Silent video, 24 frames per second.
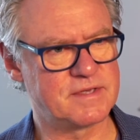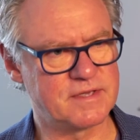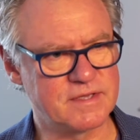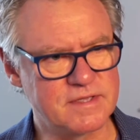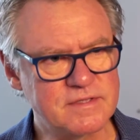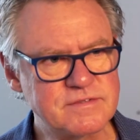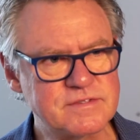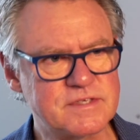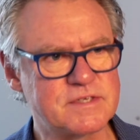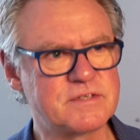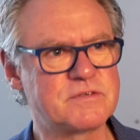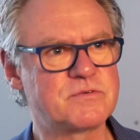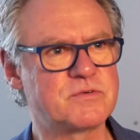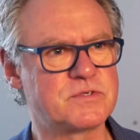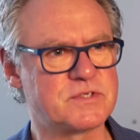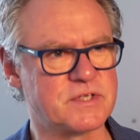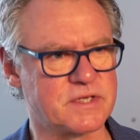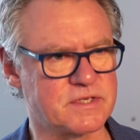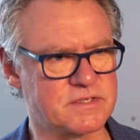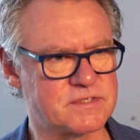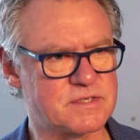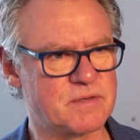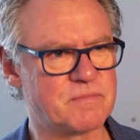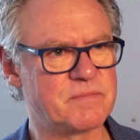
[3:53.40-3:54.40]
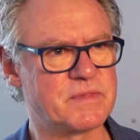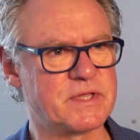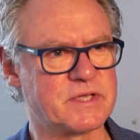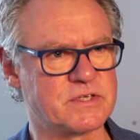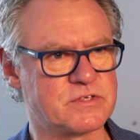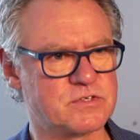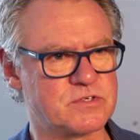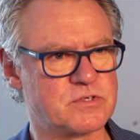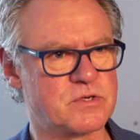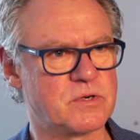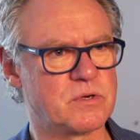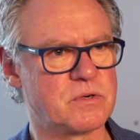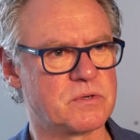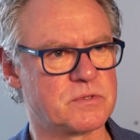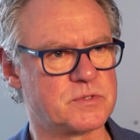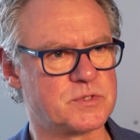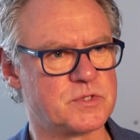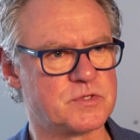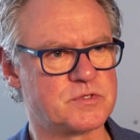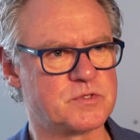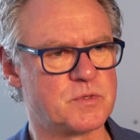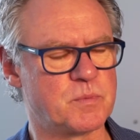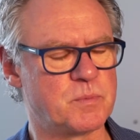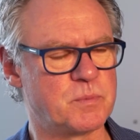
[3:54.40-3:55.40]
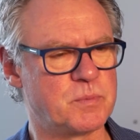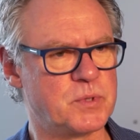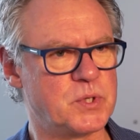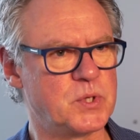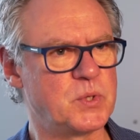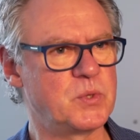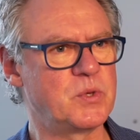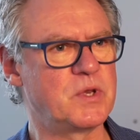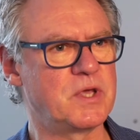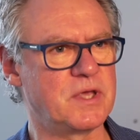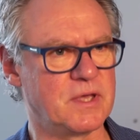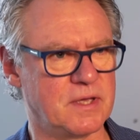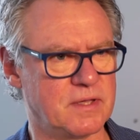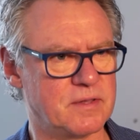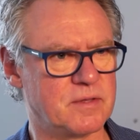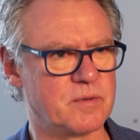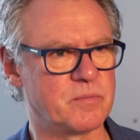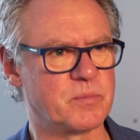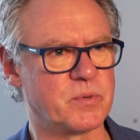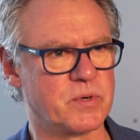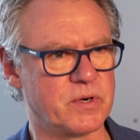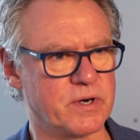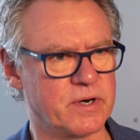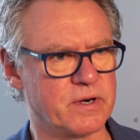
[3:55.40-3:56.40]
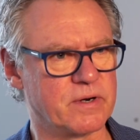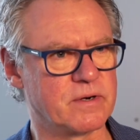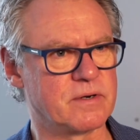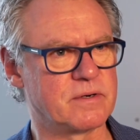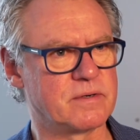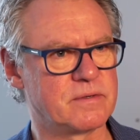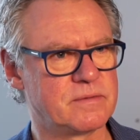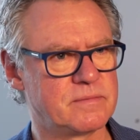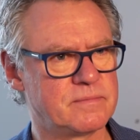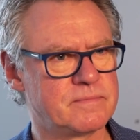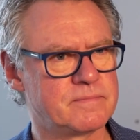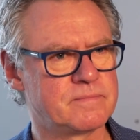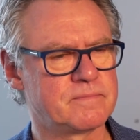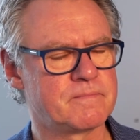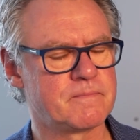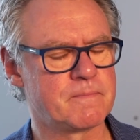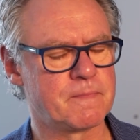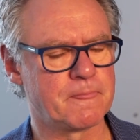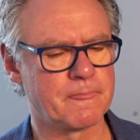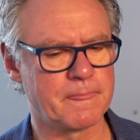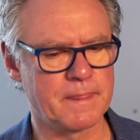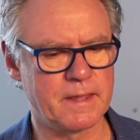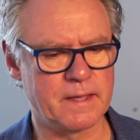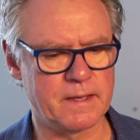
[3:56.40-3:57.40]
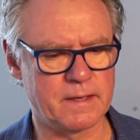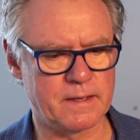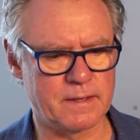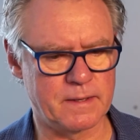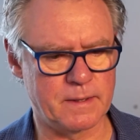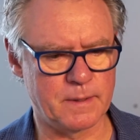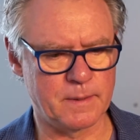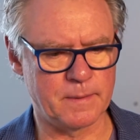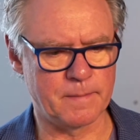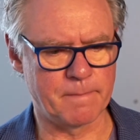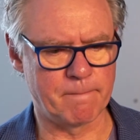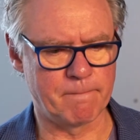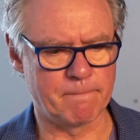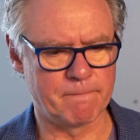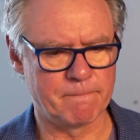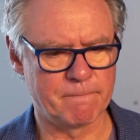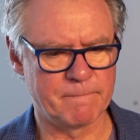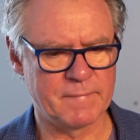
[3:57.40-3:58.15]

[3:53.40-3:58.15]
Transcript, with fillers: it's interesting. Something stirs. There's a beauty in the prayer. Um,